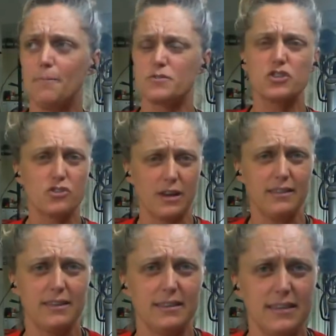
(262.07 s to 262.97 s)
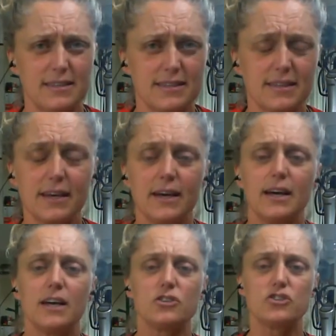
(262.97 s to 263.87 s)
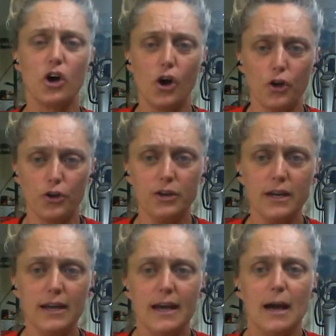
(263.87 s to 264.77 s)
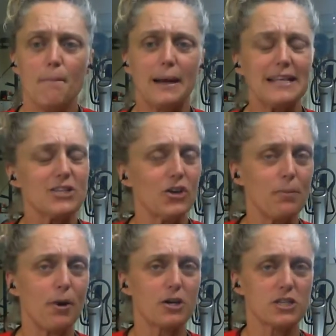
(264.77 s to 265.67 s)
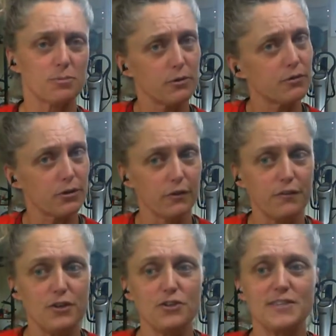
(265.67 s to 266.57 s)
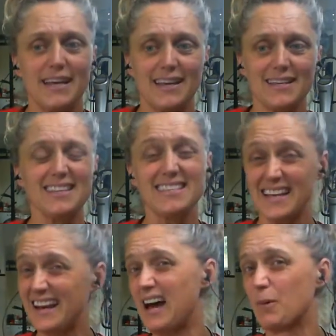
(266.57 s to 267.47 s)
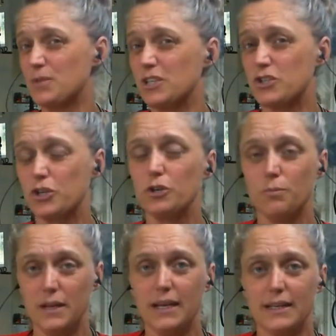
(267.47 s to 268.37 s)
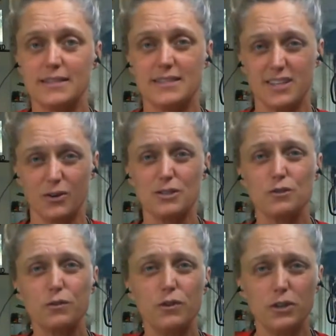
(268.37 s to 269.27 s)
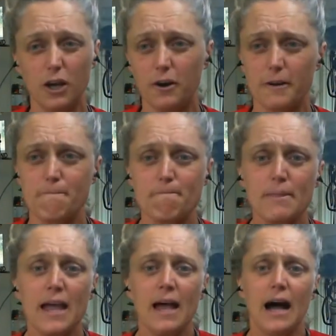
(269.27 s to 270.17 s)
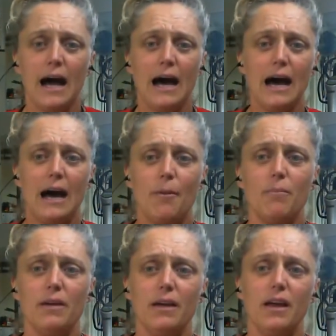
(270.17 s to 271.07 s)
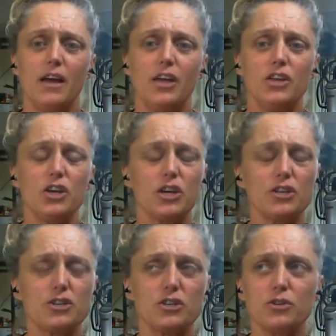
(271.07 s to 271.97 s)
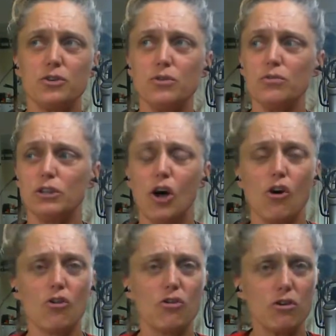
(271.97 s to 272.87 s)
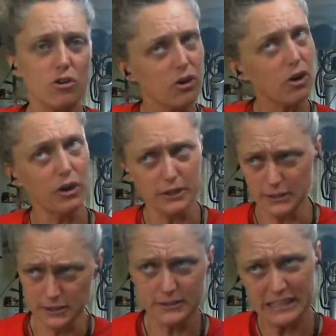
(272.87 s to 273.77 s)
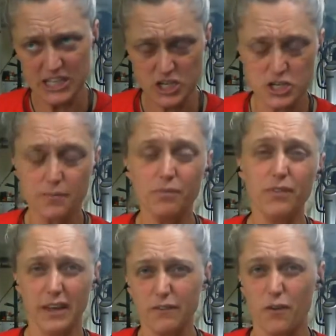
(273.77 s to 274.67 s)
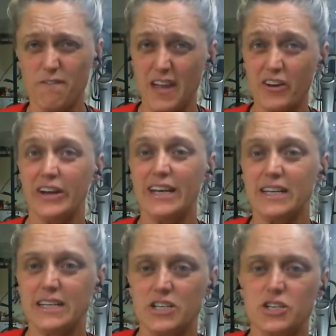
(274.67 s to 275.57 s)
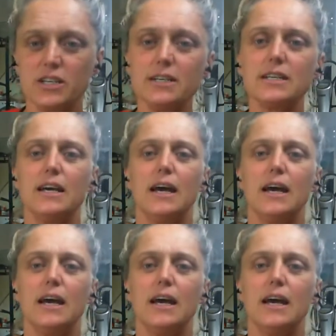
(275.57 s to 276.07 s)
strength in this zone, but it's only possible for a few seconds and up to 2 minutes. So it's full on. You can do longer-ish if you're very conditioned.